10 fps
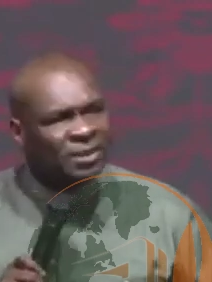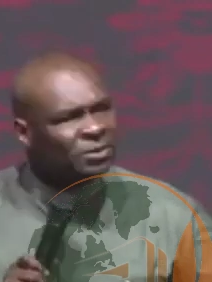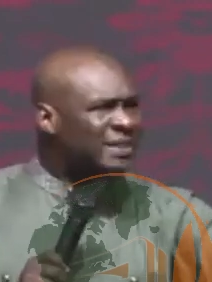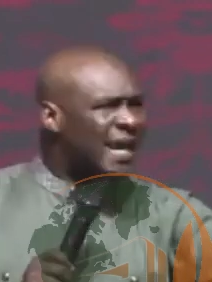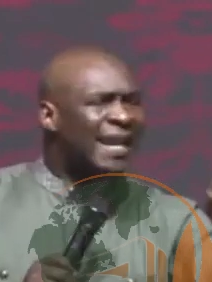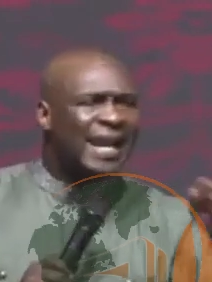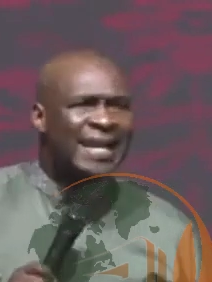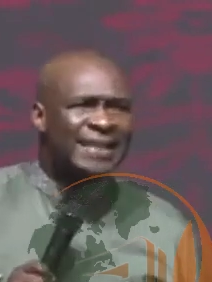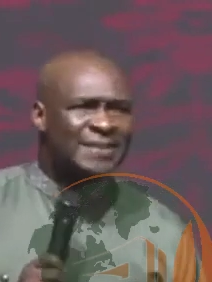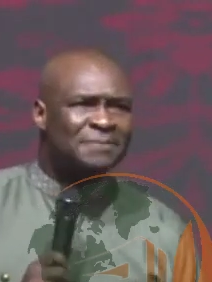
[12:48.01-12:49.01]
Not, I
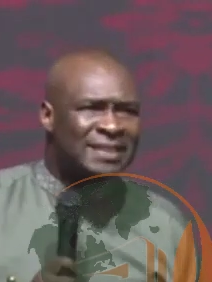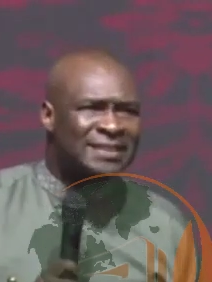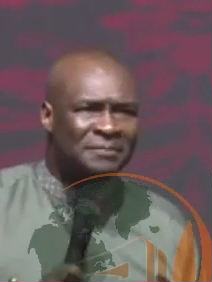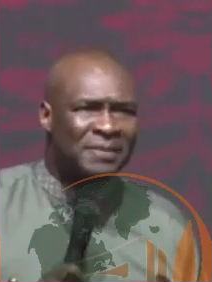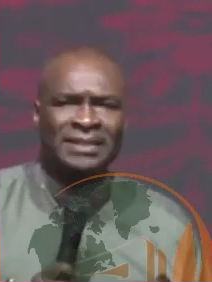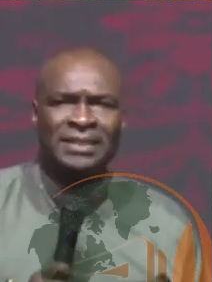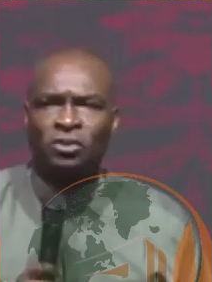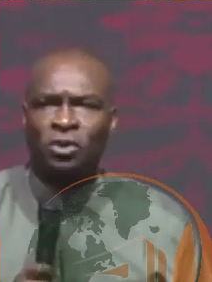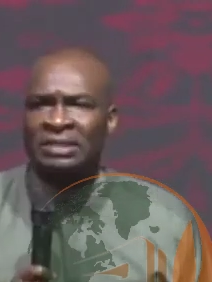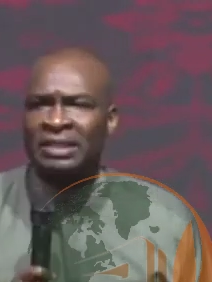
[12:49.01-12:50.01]
like this person. Person is
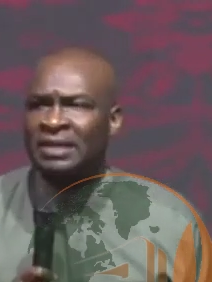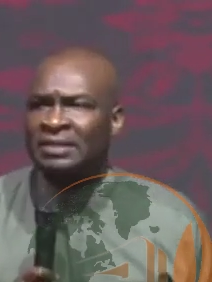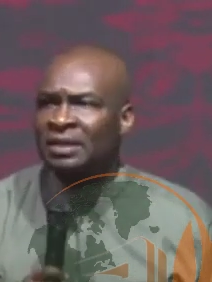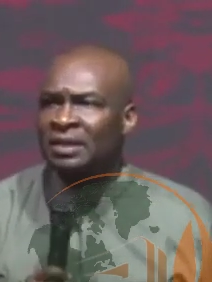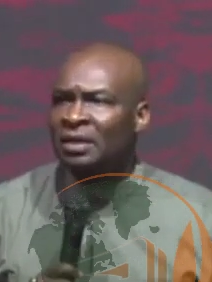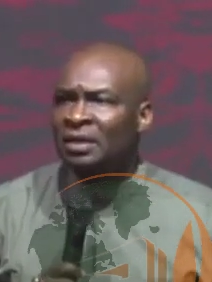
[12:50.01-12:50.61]
just nice.